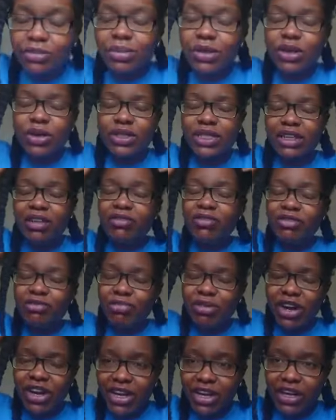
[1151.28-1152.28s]
because I've
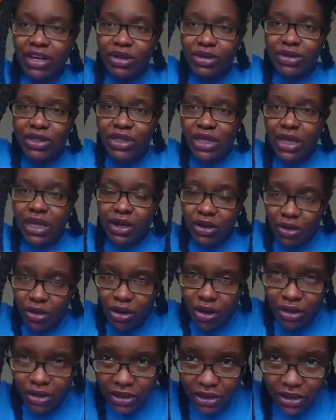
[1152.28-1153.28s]
braided loosely,
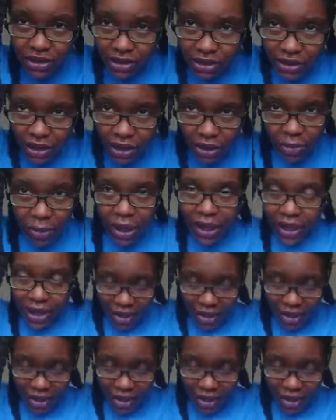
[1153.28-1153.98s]
not close to the scalp, I